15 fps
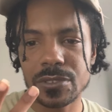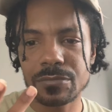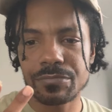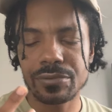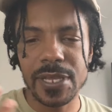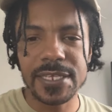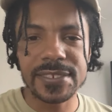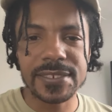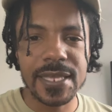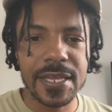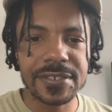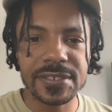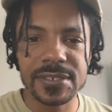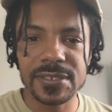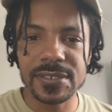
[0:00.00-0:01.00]

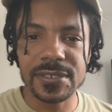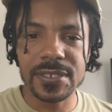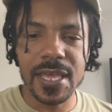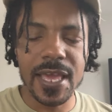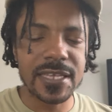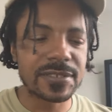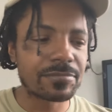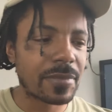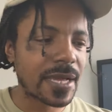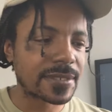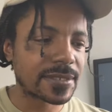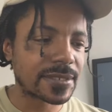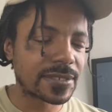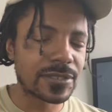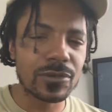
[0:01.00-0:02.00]
PlayStations and
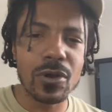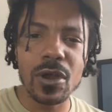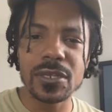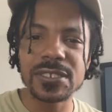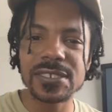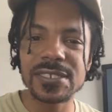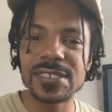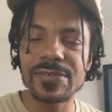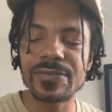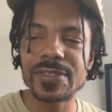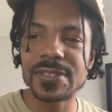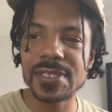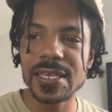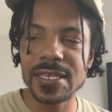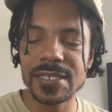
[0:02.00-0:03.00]
Xboxes and all these
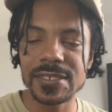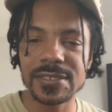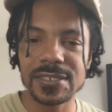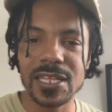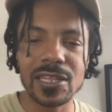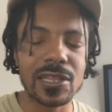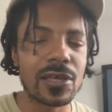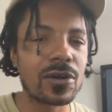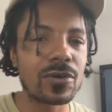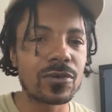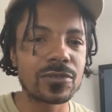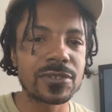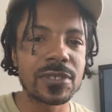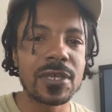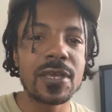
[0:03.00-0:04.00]
different things,
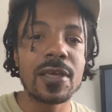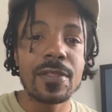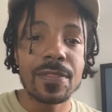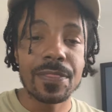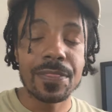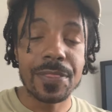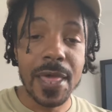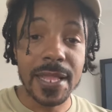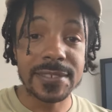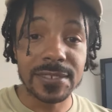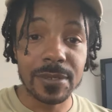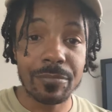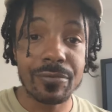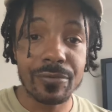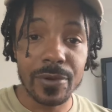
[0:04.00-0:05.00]
clothes, that's
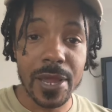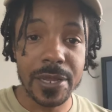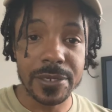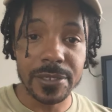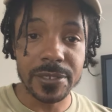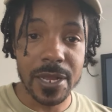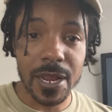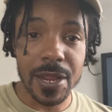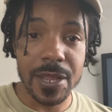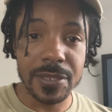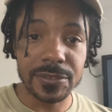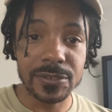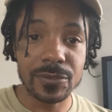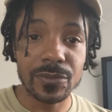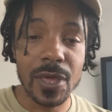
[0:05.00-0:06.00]
a product. All right.
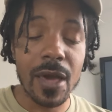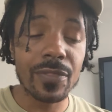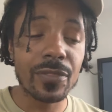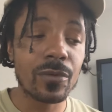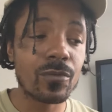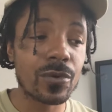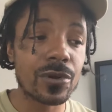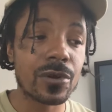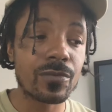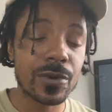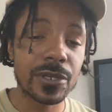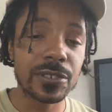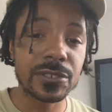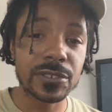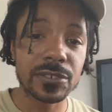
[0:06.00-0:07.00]
So, how the world
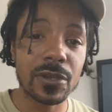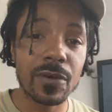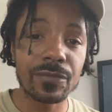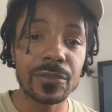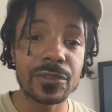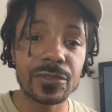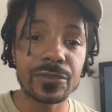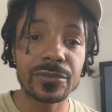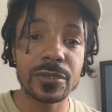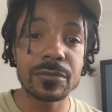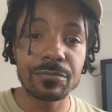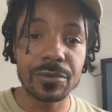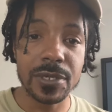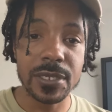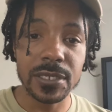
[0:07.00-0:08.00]
works is off the three
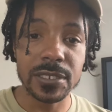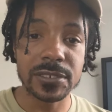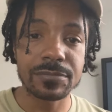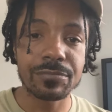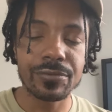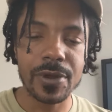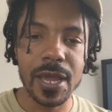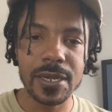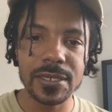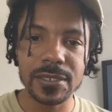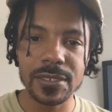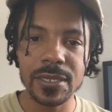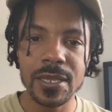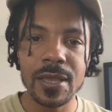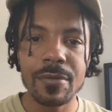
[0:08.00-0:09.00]
P's
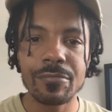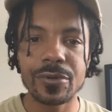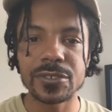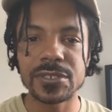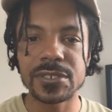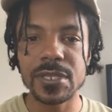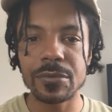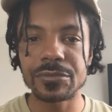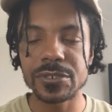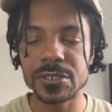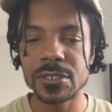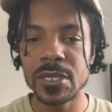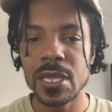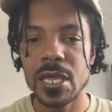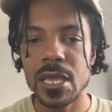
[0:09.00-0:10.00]
product,
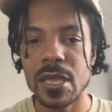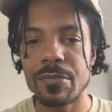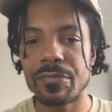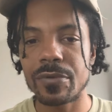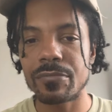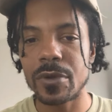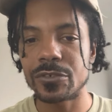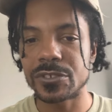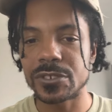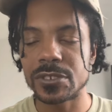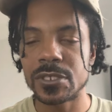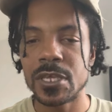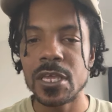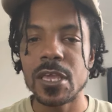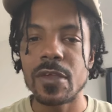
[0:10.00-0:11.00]
perception, and promotion.
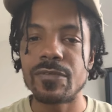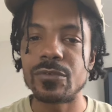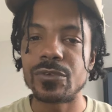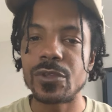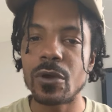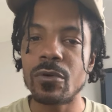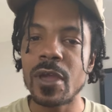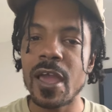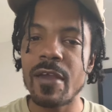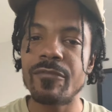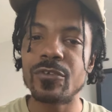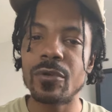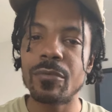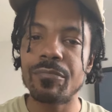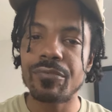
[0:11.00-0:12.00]
If you don't have
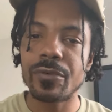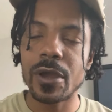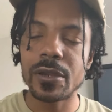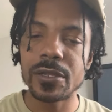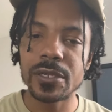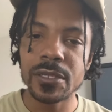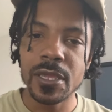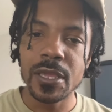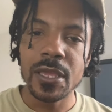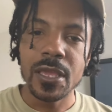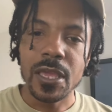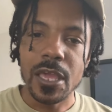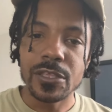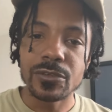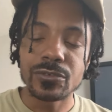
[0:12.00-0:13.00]
your product
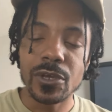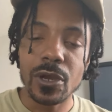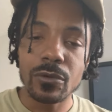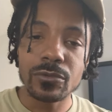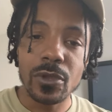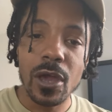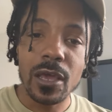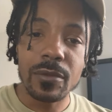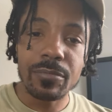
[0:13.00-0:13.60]
and you don't know how to